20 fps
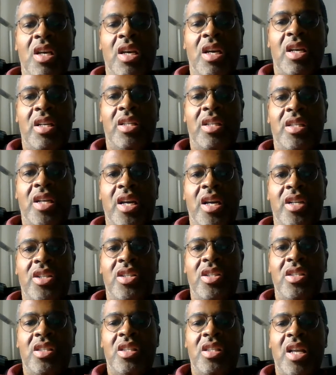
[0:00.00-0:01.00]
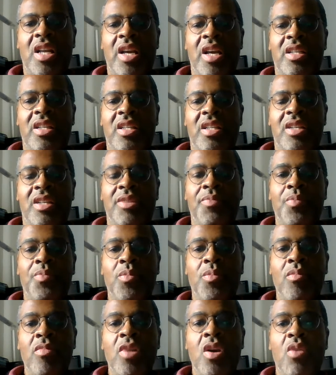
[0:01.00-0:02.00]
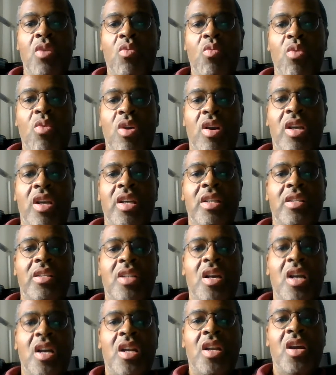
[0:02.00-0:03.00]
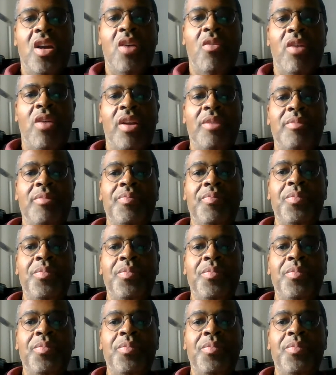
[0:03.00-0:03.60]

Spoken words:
discussions and that work is ongoing,